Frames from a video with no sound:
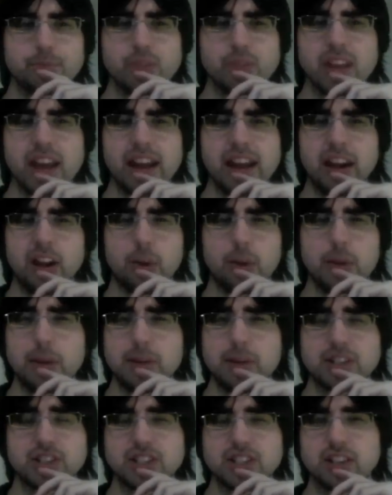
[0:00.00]
I don't know, maybe
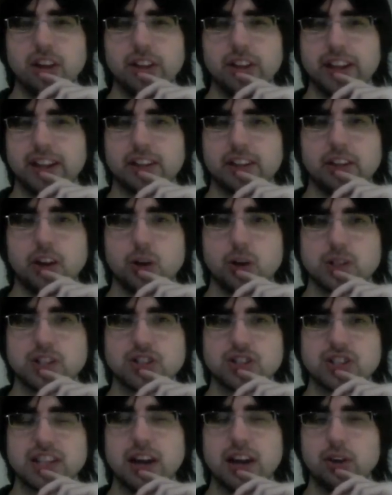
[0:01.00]
it's just all like the notes and
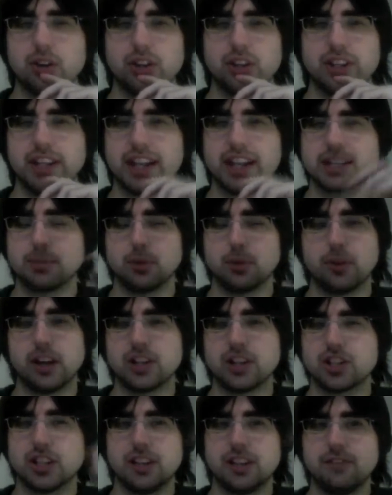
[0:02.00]
just how good the
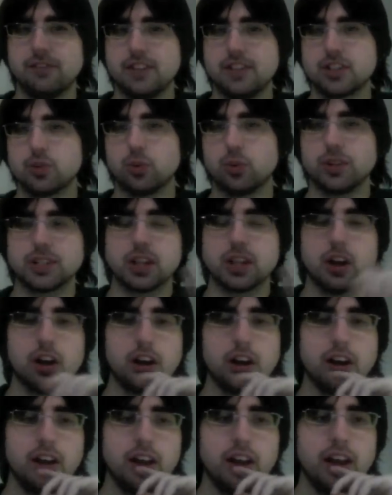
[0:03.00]
exploration and visuals
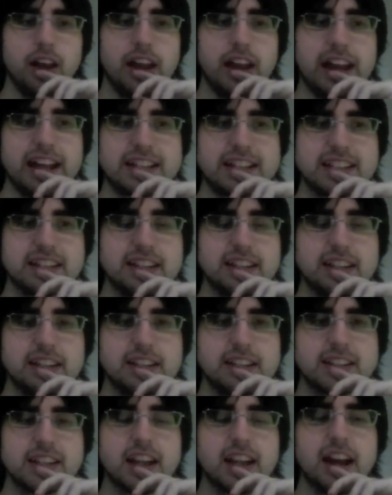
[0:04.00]
are. It's
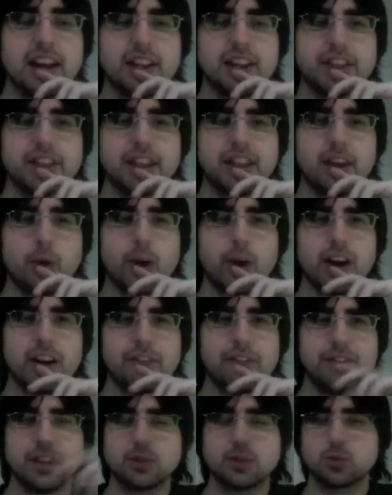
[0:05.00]
the kind of thing where
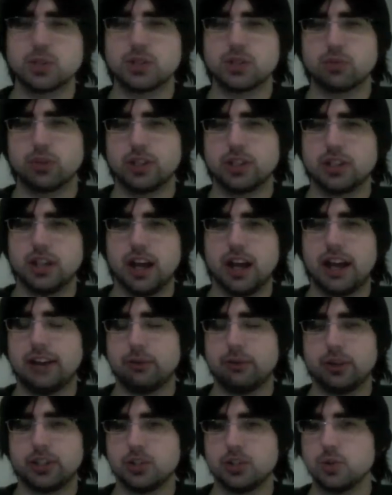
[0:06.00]
if this was at a
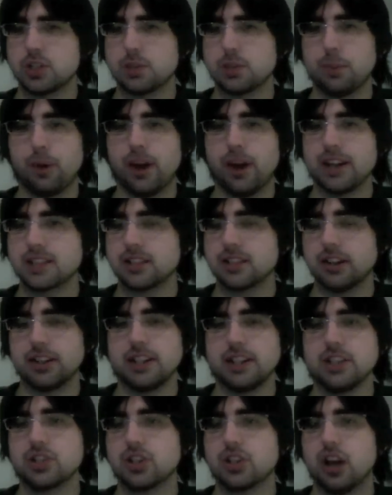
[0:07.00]
reduced price on
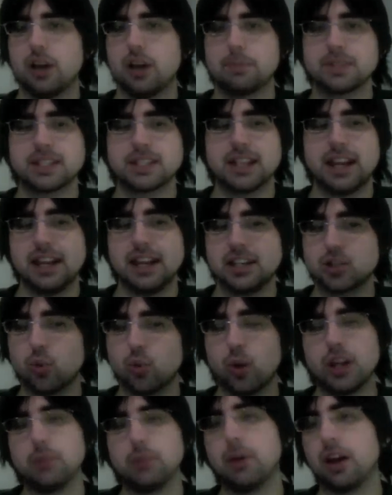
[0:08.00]
the eShop, say
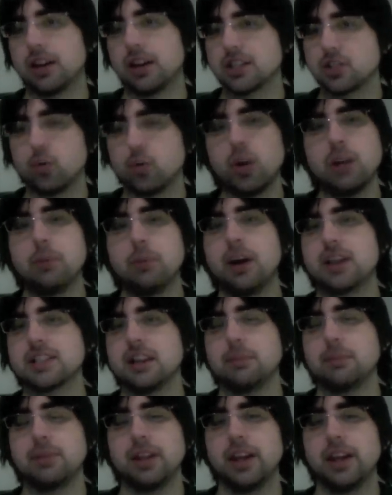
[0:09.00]
$20, $20,
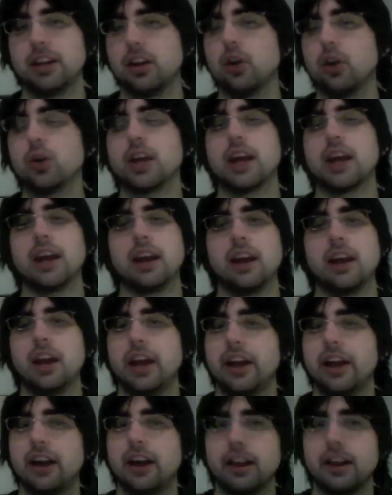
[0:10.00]
I'd be like, okay,
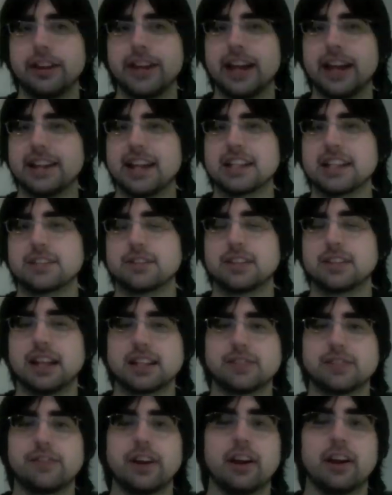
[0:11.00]

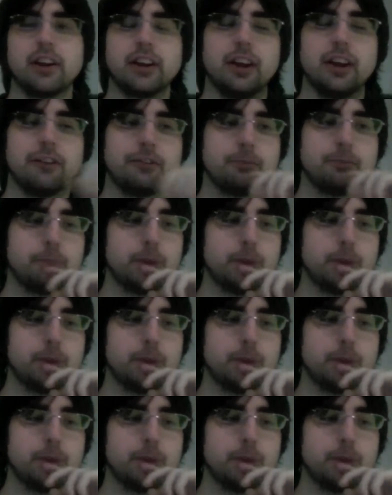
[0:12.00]
that's fair enough.